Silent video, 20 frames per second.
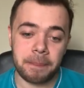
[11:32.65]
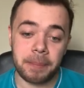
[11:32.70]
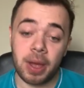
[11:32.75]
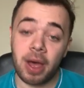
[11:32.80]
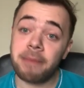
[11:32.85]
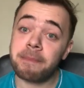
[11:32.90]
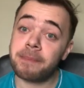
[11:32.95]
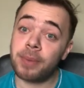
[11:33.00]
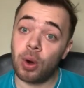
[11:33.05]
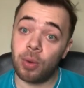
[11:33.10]

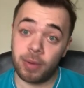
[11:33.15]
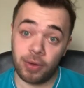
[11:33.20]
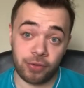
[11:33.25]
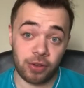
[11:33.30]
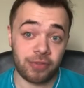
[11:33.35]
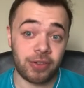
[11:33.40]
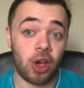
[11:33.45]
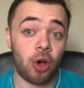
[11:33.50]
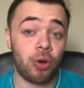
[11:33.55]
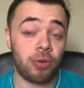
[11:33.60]
But Bournemouth
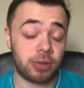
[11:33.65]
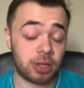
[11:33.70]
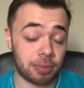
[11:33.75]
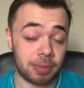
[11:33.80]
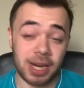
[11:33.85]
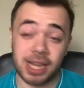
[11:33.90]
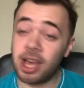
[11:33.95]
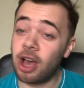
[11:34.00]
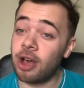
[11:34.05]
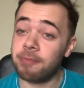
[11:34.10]
have
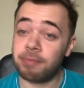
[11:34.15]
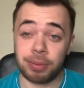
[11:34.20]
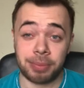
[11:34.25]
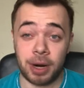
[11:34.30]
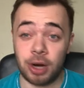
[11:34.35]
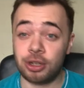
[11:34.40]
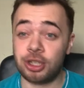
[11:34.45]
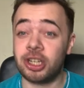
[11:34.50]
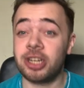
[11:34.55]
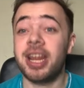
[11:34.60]
ultimately earned
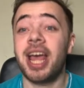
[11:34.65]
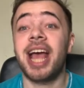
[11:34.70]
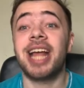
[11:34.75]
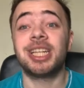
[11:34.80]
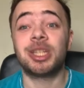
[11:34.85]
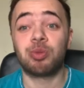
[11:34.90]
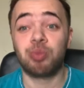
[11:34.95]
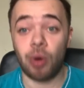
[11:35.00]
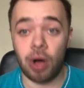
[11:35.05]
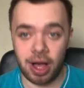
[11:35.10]
promotion,
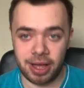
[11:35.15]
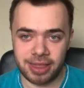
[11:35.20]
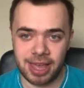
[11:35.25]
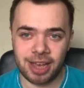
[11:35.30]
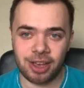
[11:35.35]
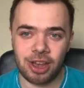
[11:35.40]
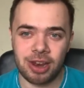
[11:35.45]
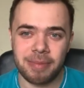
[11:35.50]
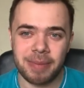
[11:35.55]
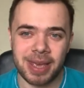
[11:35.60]
hence why they're
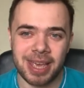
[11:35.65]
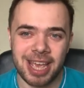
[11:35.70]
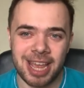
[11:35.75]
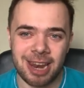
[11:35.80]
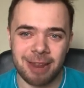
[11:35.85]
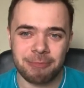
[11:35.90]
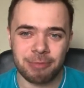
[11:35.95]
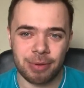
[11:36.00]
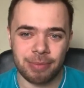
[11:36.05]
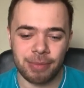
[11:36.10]
going to be in
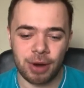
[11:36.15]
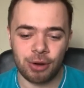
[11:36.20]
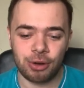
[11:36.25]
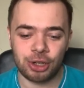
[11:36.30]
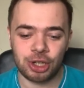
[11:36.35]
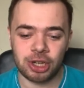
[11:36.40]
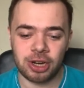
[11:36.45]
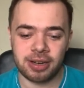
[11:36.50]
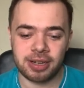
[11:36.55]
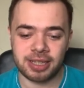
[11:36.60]
the
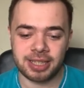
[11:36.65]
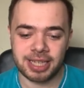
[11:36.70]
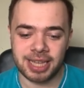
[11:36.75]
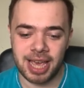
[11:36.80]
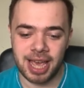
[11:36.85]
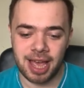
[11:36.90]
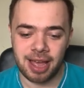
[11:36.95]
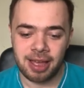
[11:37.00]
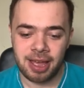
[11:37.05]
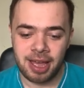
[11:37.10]
promotion
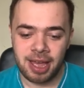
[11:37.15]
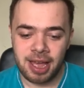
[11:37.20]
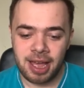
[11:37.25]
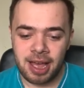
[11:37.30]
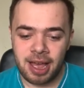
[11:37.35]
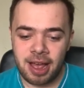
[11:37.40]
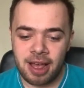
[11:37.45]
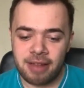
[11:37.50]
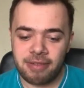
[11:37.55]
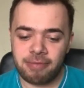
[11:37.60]
tier.
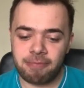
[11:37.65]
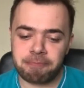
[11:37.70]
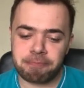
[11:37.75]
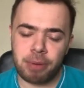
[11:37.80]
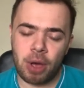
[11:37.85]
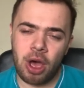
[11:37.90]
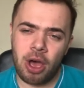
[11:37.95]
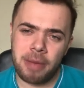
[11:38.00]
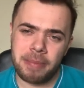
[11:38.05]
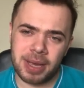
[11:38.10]

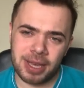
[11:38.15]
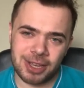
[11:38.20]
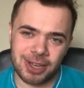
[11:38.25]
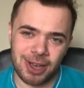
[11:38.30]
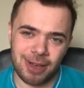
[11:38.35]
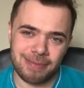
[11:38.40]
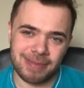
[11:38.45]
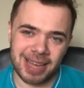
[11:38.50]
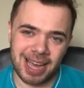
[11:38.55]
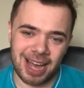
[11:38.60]

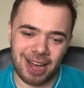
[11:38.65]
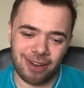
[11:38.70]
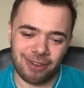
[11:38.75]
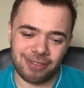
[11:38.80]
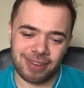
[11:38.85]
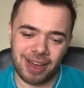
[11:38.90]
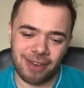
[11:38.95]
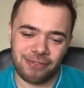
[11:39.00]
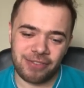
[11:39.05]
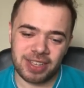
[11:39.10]
Birmingham now.
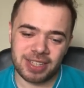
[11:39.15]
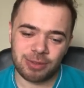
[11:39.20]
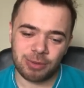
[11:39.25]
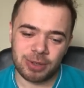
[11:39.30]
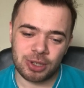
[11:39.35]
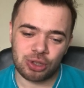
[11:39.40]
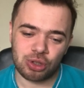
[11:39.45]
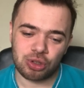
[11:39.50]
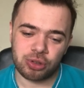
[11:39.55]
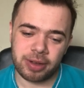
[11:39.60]
Now, this
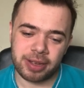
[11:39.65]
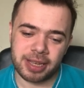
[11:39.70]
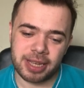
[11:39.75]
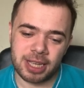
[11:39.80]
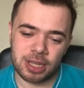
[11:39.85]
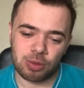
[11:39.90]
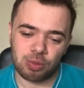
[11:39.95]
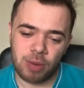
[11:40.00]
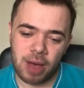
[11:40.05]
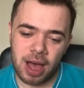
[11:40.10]
one's tricky
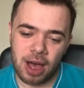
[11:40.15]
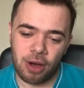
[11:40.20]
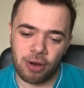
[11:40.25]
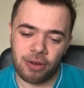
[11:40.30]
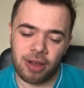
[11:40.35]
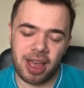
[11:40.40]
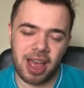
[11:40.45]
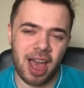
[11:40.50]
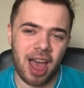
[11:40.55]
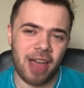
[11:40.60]
as
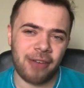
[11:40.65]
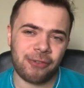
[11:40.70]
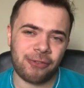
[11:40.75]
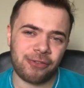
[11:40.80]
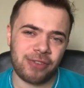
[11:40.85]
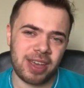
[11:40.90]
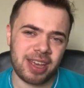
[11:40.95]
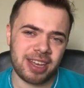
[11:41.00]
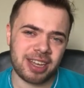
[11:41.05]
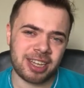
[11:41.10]
well. I
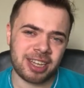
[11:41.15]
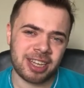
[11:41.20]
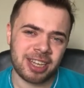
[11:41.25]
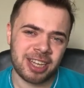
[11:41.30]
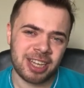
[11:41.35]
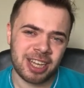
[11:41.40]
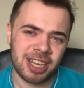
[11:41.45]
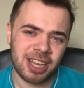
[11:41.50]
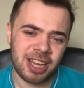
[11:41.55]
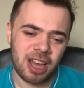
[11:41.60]
think
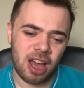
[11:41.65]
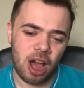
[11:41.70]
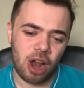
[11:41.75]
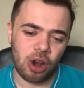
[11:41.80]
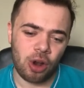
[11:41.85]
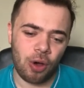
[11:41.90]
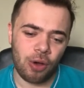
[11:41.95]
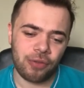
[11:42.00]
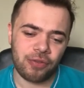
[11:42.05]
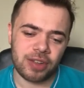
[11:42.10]
a
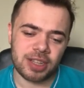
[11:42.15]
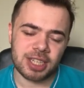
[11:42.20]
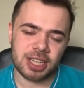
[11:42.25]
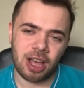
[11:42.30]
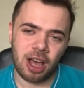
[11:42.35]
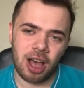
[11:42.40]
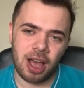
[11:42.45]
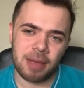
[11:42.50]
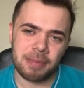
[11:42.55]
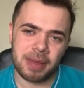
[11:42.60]
lot of the
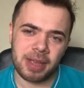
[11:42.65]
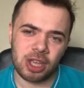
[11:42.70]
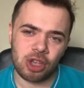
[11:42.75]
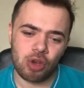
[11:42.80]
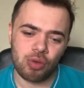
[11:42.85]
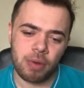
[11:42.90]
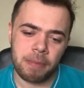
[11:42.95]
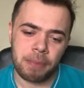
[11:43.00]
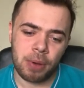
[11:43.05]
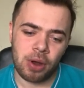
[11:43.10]
time you
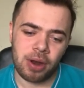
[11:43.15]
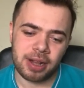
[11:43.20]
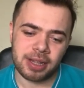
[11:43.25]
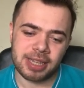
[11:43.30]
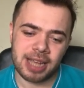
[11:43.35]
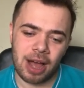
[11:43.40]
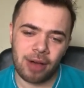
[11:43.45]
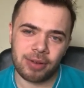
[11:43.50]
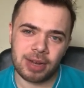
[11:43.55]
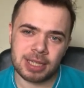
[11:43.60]
would put it
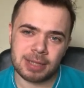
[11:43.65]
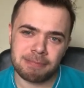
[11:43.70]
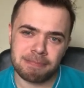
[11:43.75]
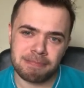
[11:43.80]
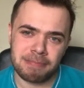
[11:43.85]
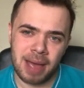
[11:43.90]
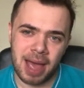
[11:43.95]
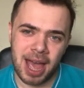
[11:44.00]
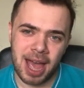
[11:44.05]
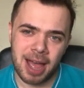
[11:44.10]
down as
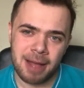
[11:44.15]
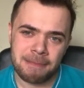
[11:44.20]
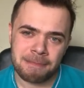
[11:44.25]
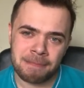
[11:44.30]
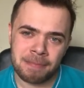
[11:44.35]
meh.